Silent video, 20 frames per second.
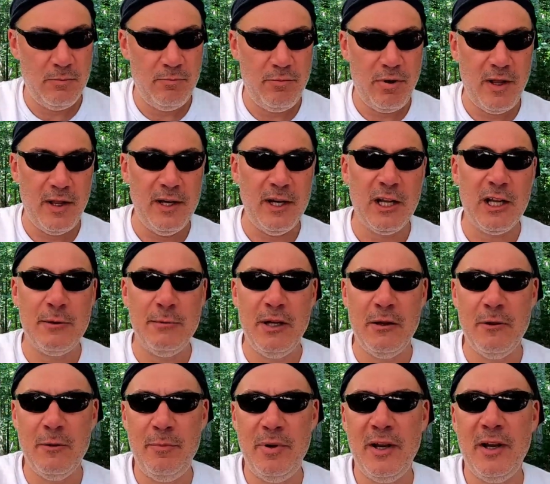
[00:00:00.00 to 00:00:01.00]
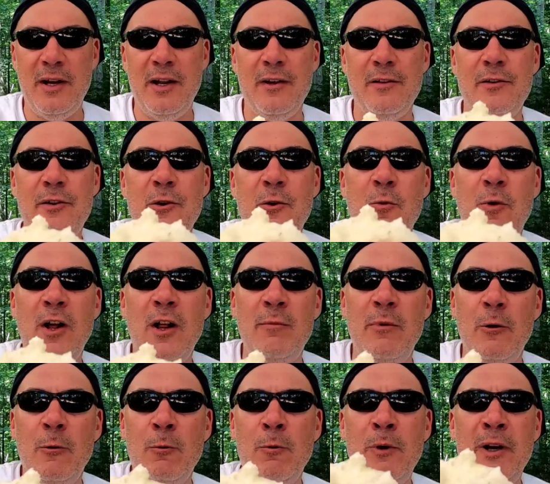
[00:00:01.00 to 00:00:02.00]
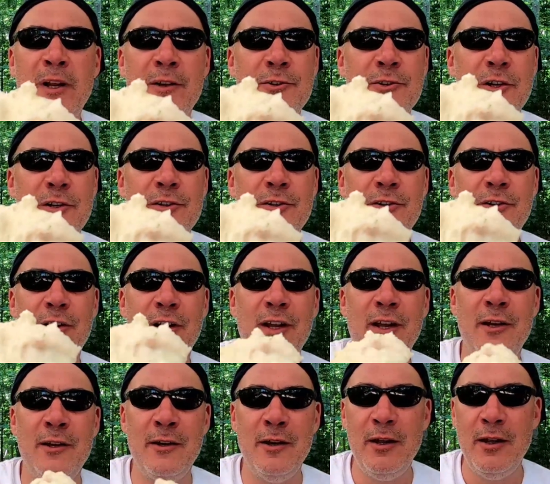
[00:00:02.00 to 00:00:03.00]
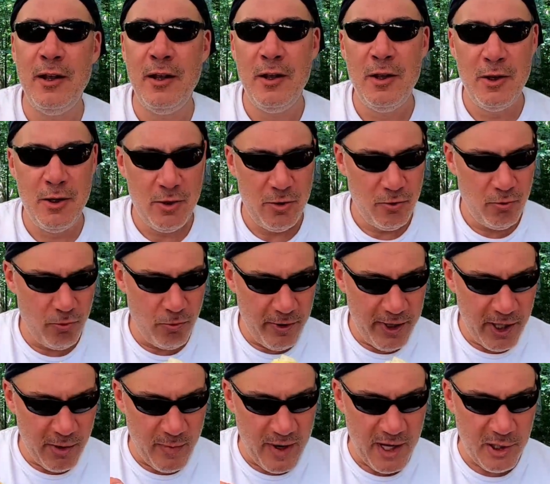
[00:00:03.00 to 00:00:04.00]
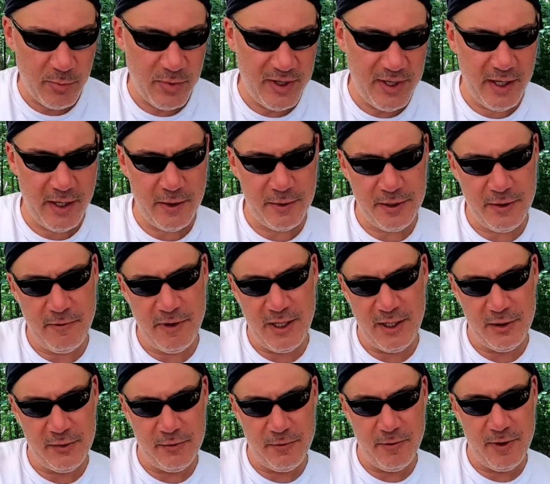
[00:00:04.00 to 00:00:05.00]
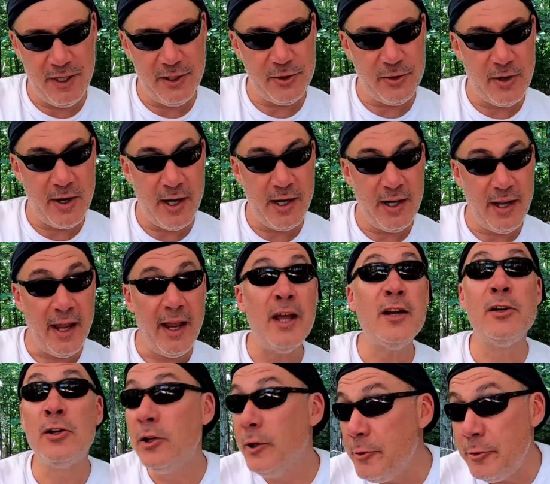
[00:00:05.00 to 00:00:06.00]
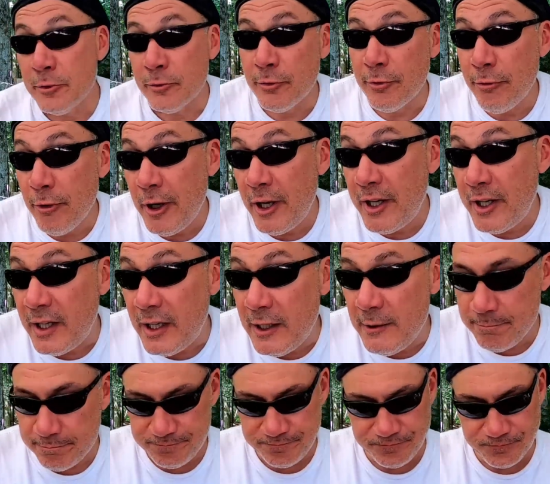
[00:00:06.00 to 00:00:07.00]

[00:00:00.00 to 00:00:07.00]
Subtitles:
Probably not going to be able to pick it out too well, but real chunks of chicken, real mashed potatoes, everything's freeze-dried and gluten-free.